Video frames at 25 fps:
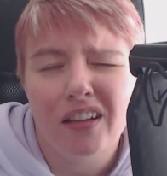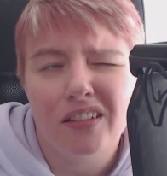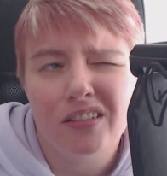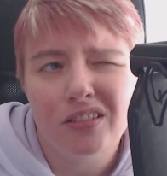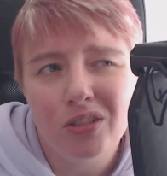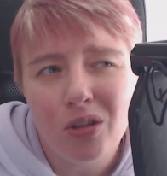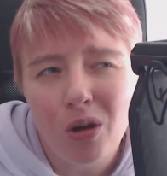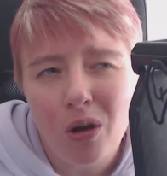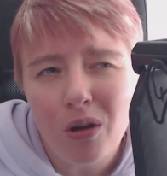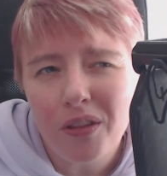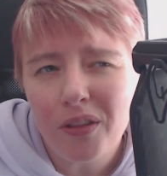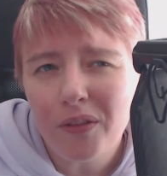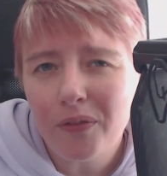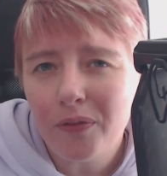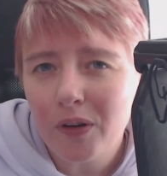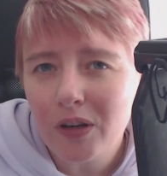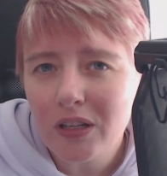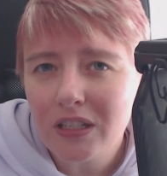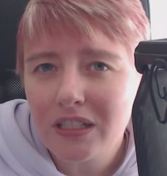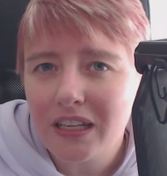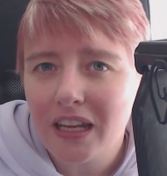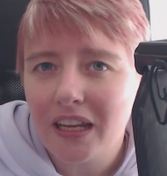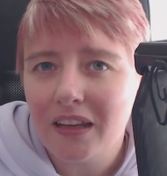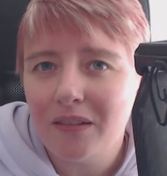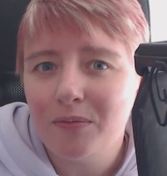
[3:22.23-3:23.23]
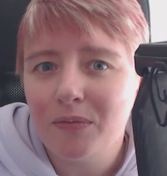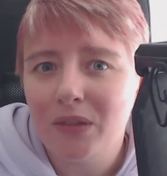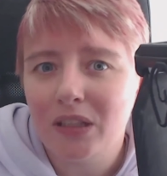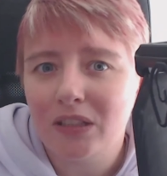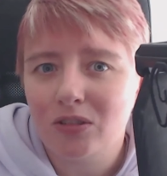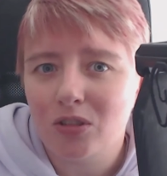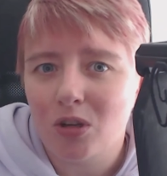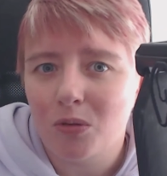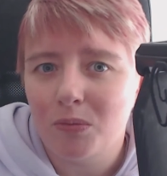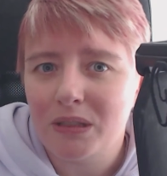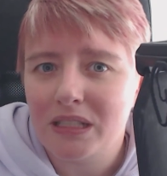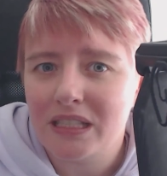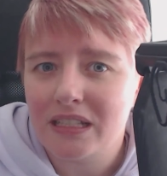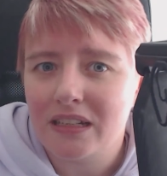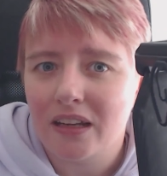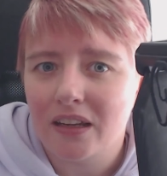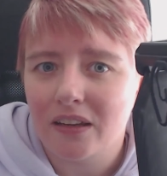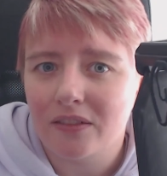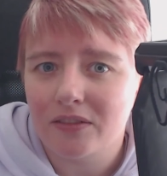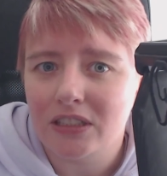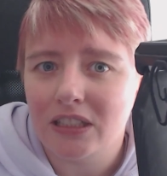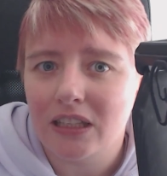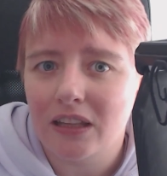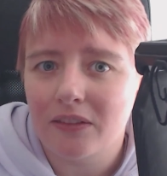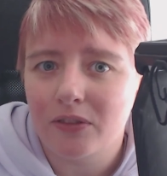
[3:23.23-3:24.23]
not the first time that Thomas and I
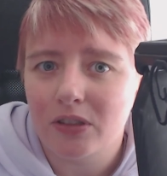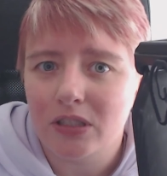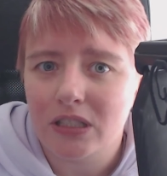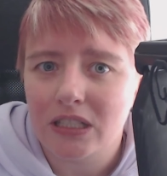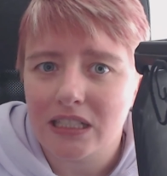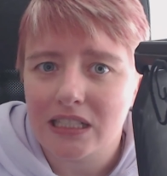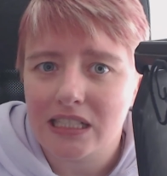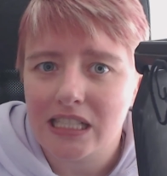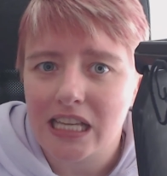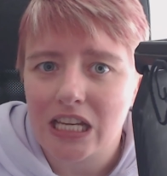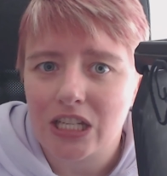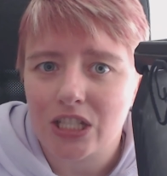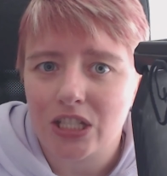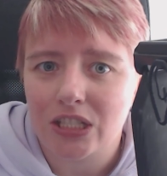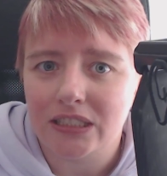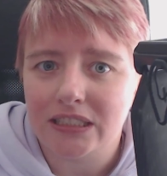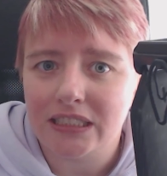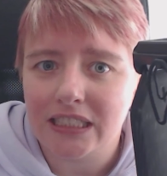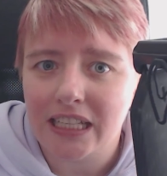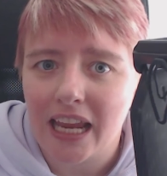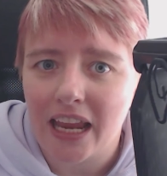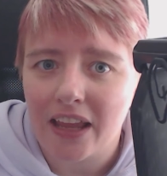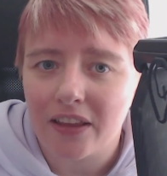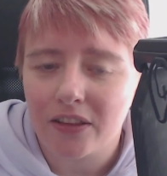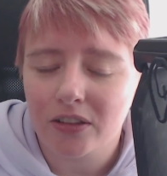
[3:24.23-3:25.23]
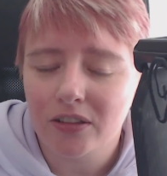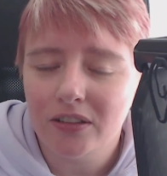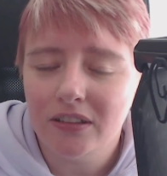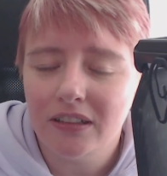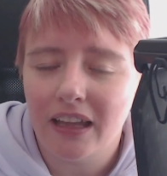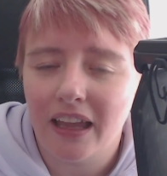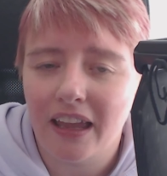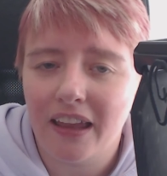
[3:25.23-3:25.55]
have delivered a session together.